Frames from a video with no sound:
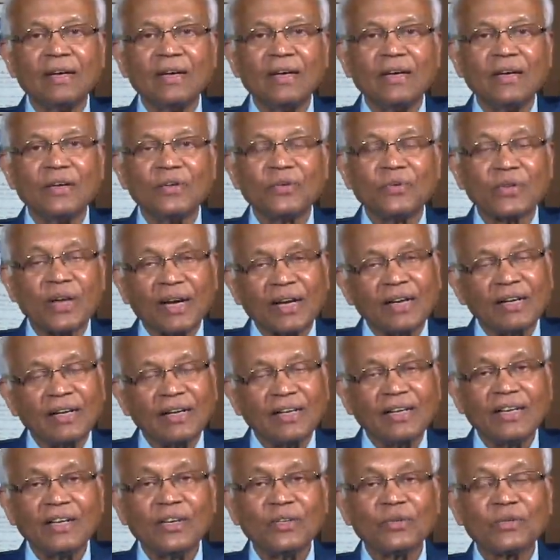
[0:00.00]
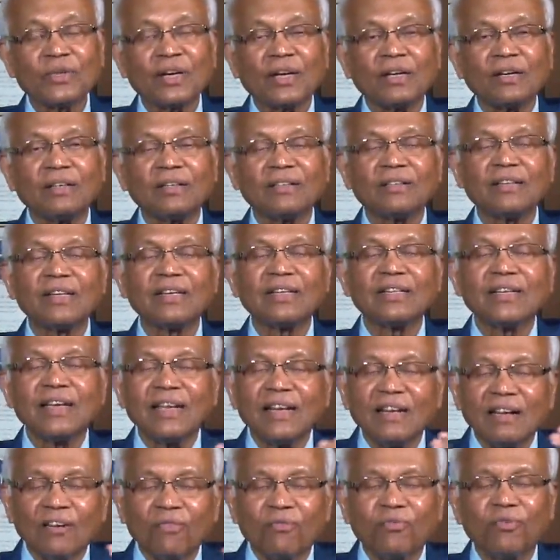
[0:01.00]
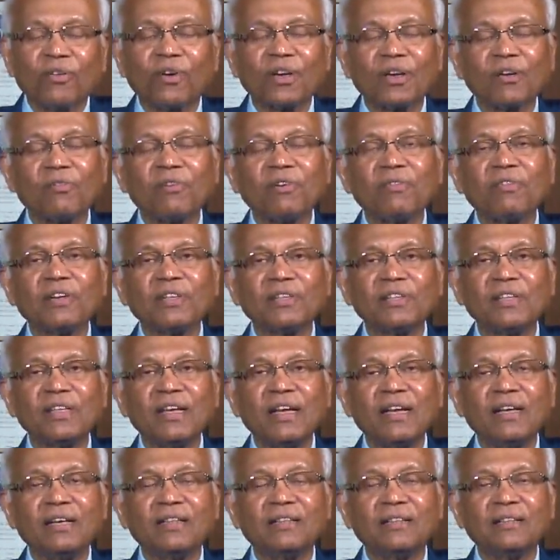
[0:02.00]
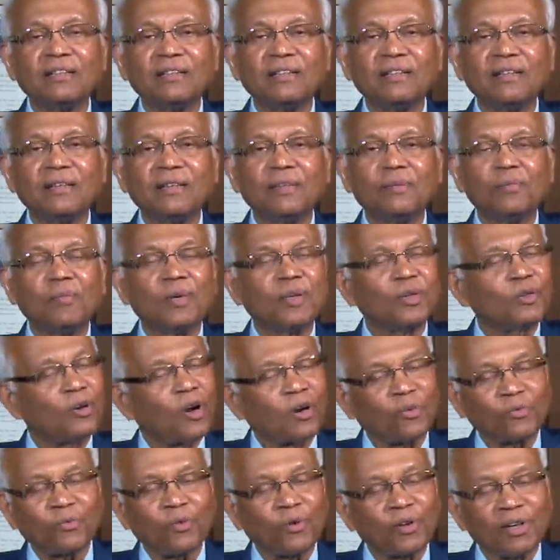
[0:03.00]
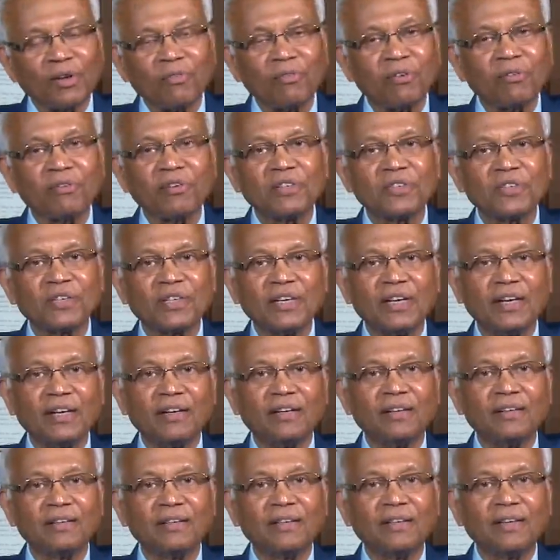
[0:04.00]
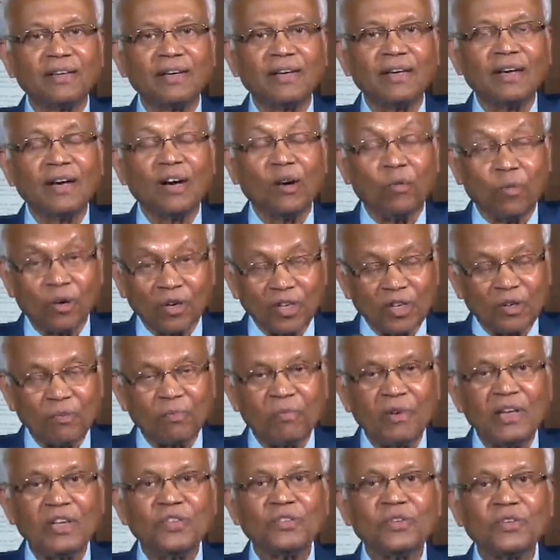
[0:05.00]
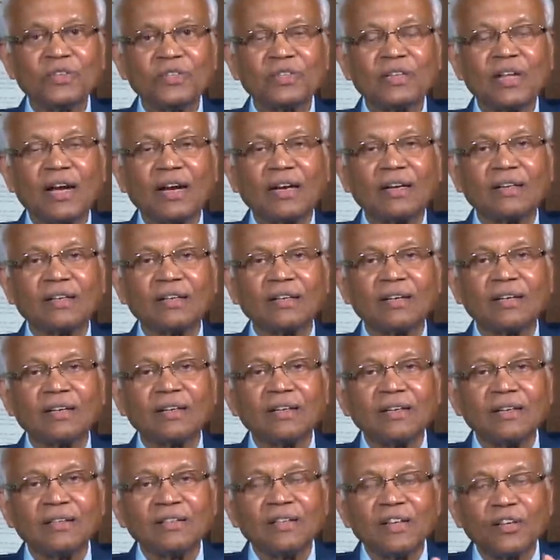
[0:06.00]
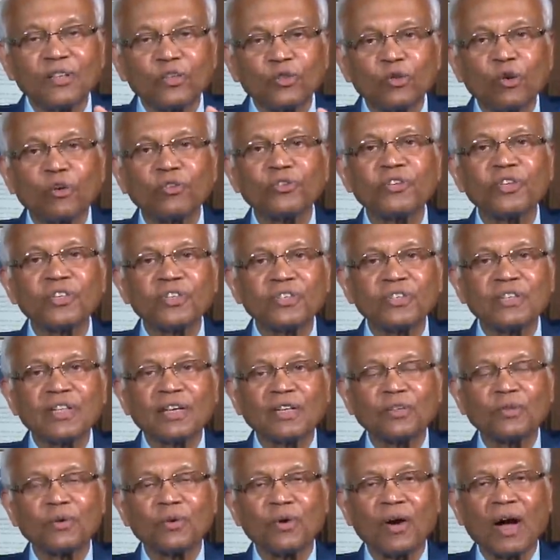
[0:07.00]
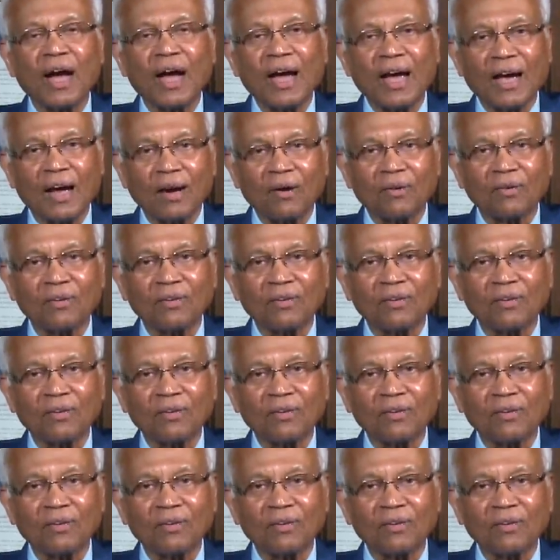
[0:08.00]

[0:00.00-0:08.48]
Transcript: Secondly, he said there is enough for everyone's need, but not for everyone's greed. What it means is that the resources that you have,